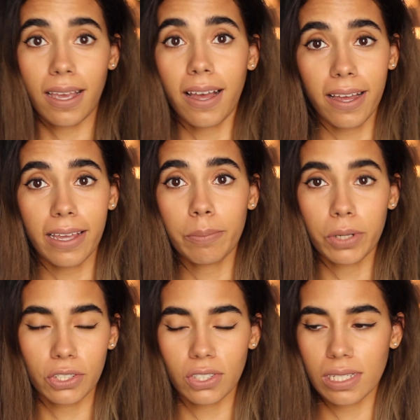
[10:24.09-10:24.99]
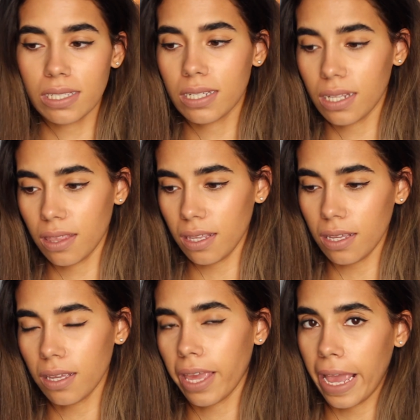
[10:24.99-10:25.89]
I purchased
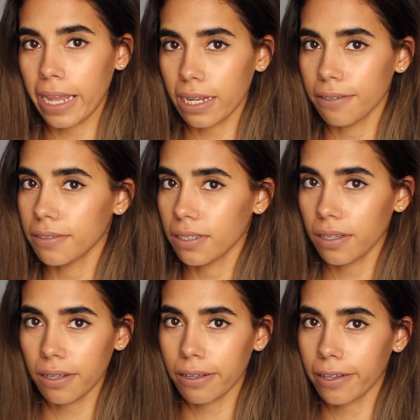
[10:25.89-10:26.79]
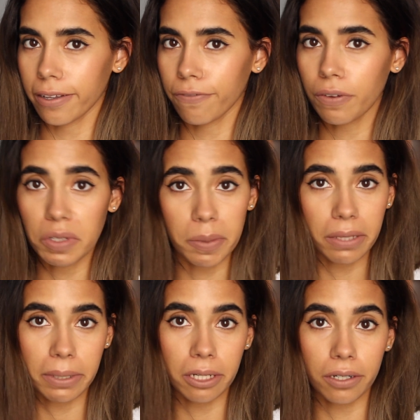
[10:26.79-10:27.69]
the Canon
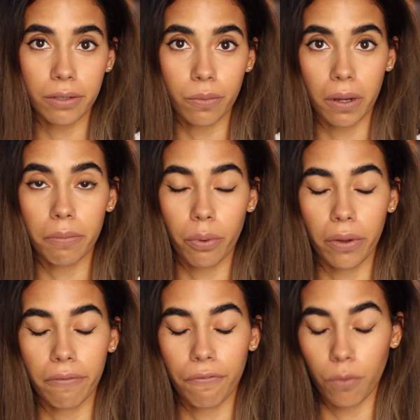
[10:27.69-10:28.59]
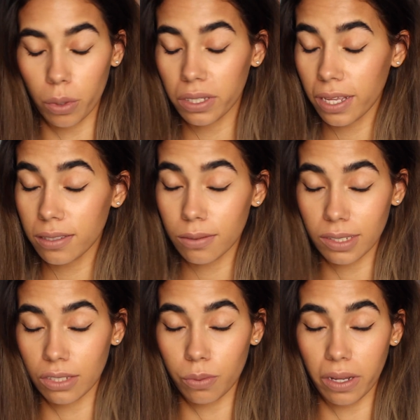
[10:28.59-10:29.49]
50mm 1.4 lens,
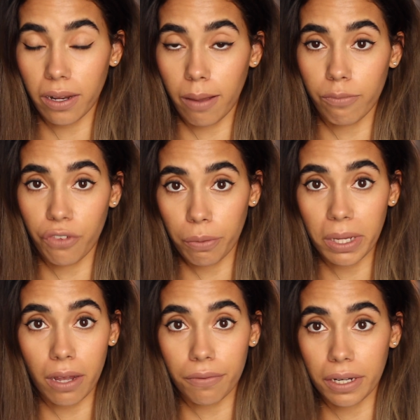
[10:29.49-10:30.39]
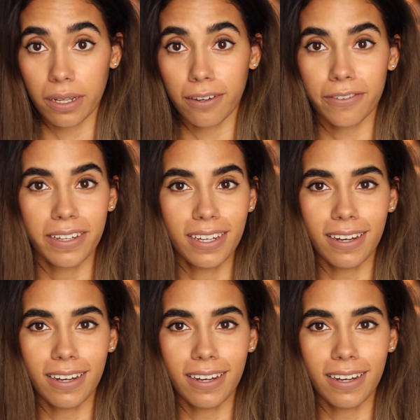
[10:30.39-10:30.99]
which is what I'm filming on right now.